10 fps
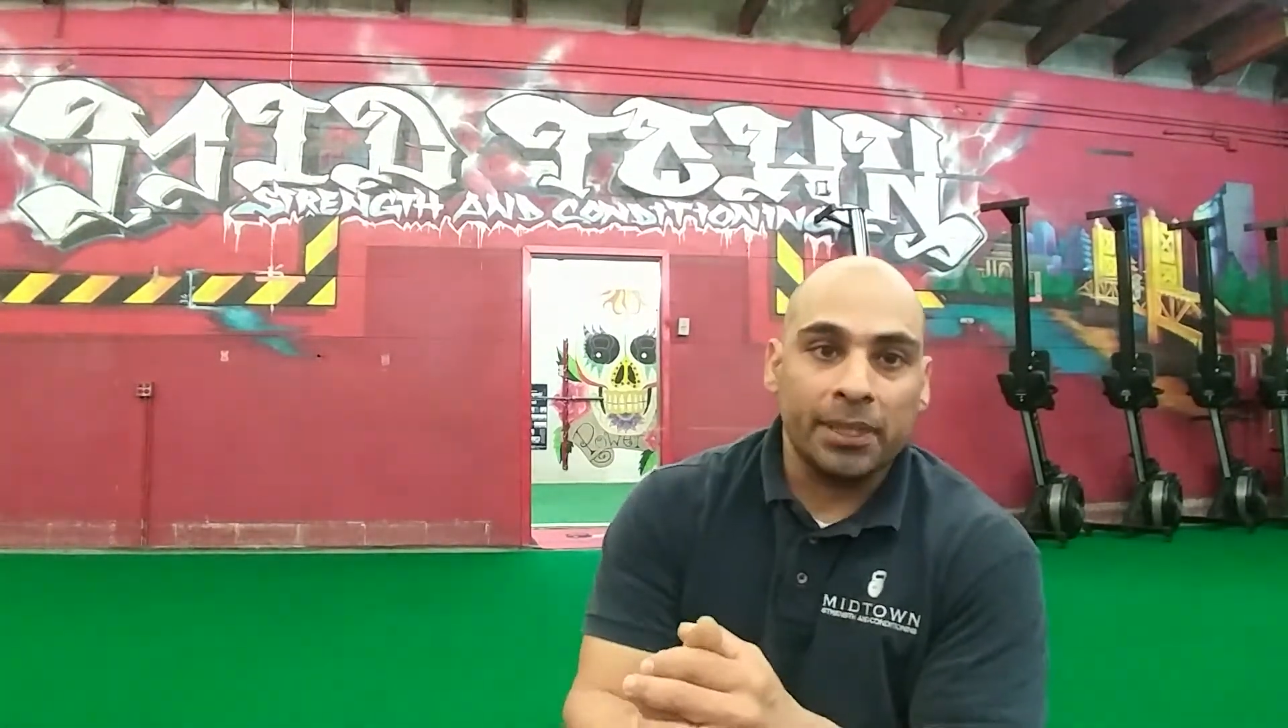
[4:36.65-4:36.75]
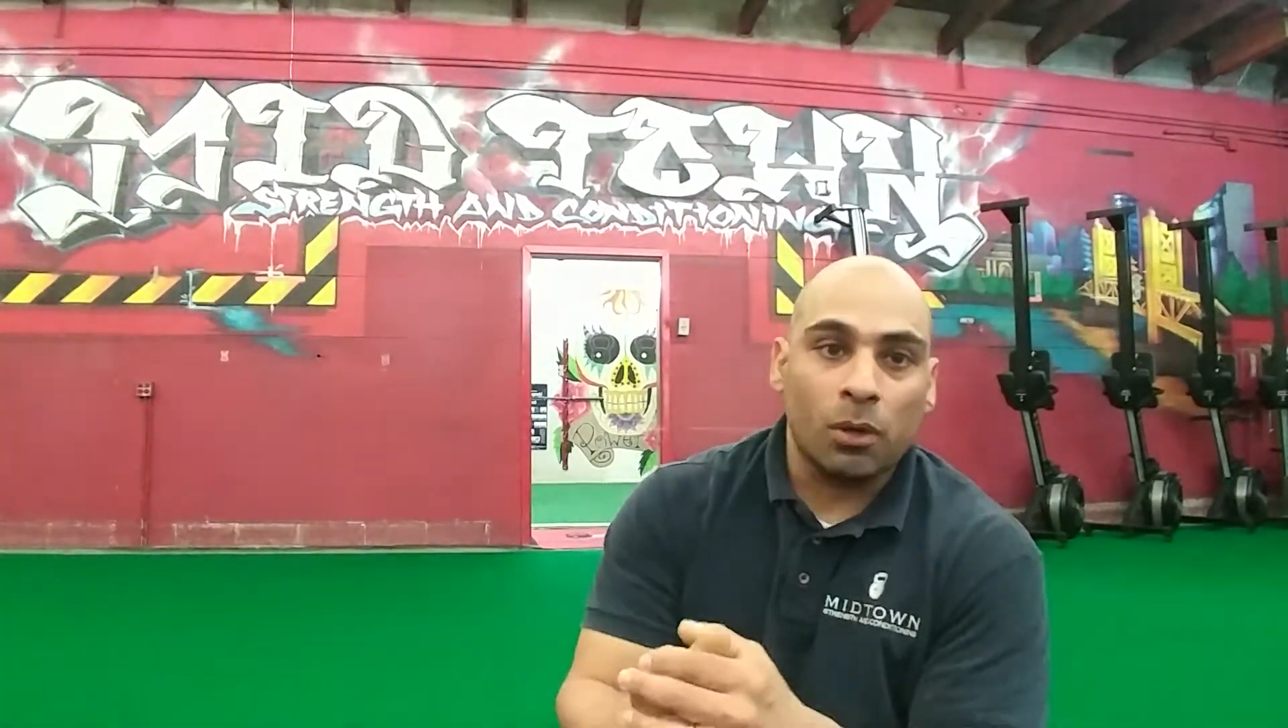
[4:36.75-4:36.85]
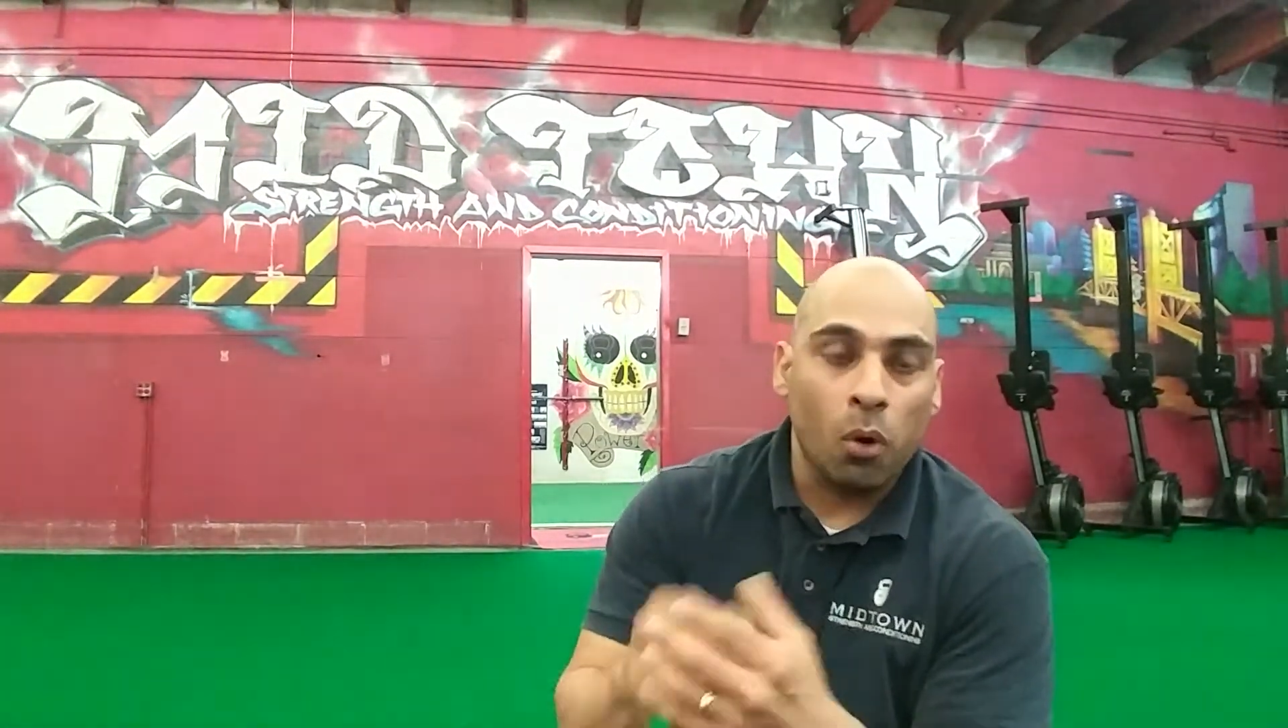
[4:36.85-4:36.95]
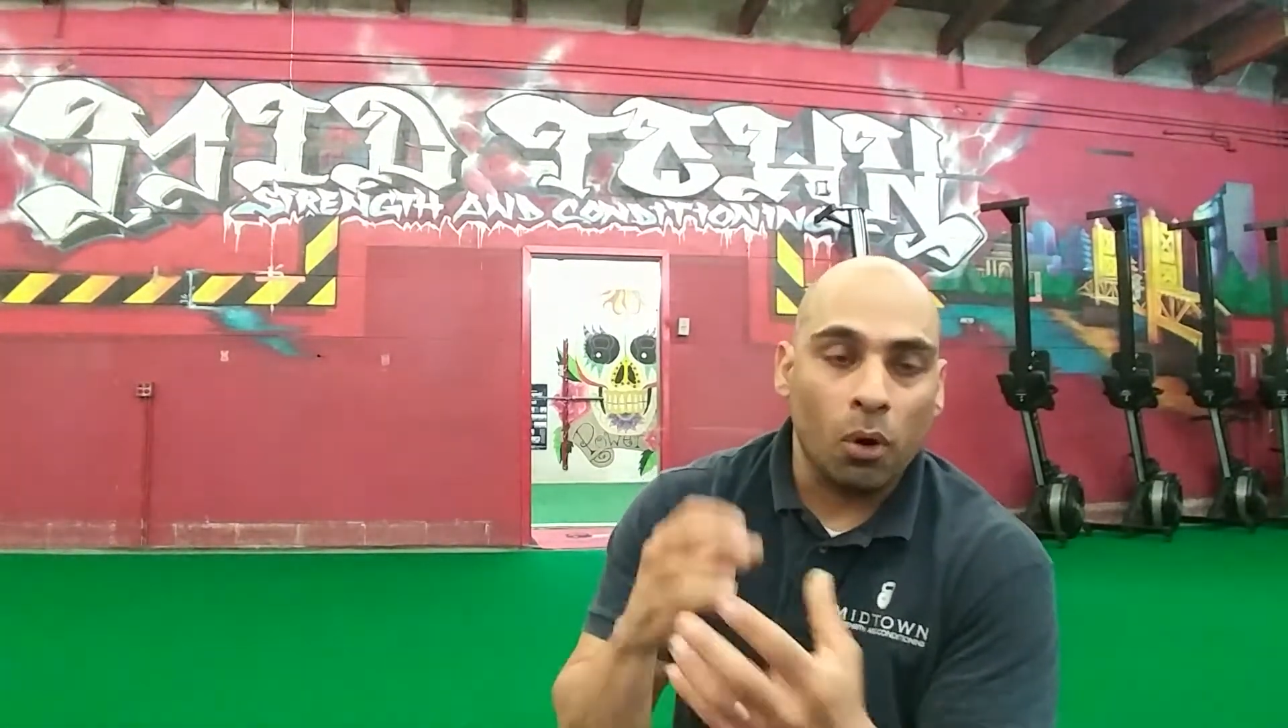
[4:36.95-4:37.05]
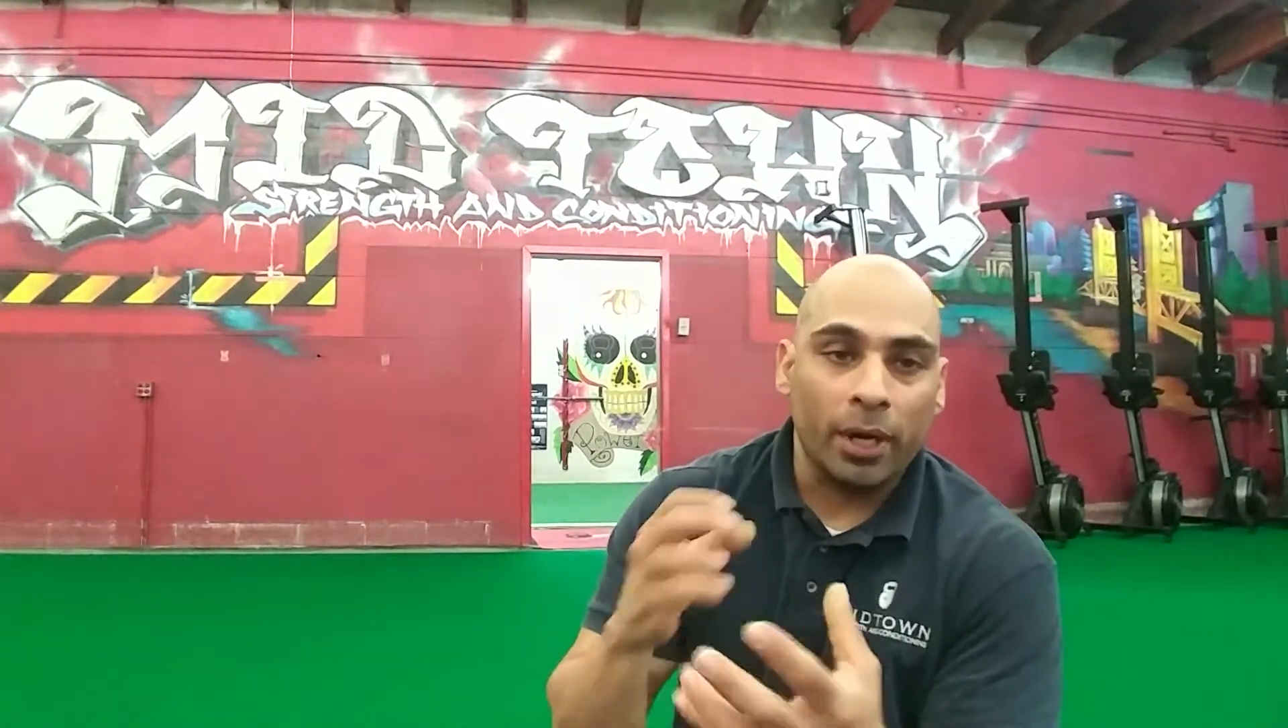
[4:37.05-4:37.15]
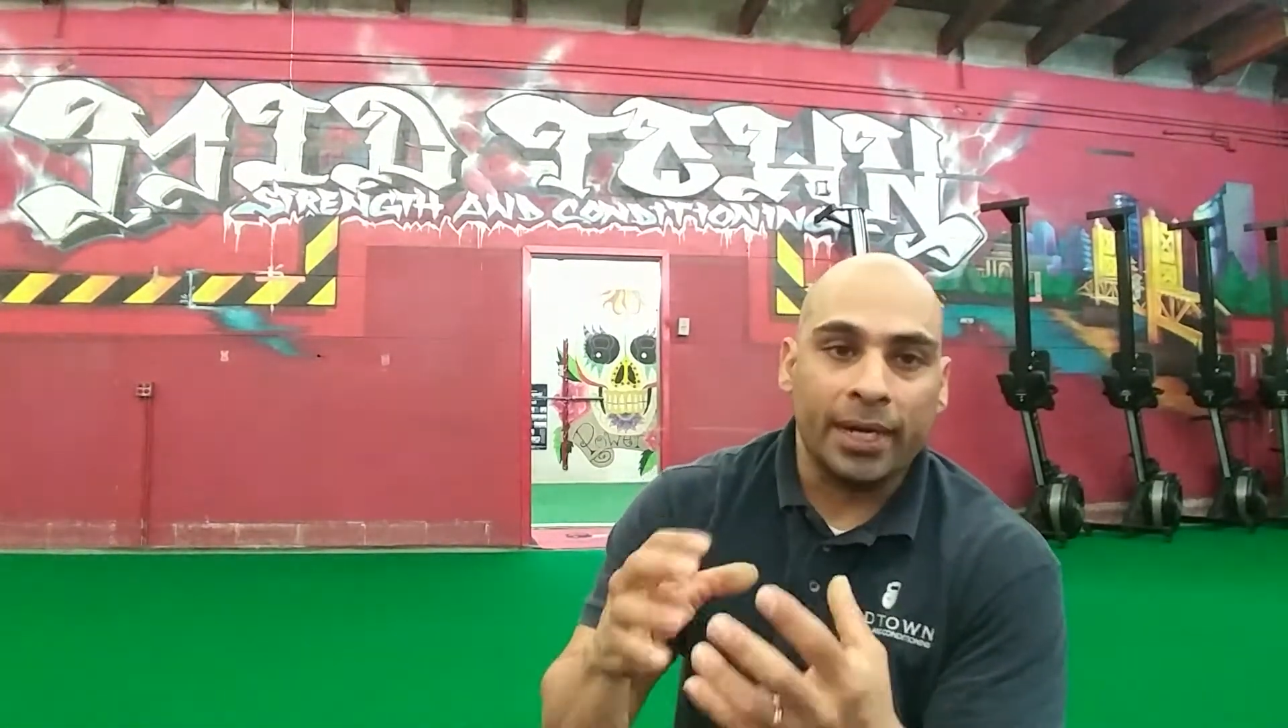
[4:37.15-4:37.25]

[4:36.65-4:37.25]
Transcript: and core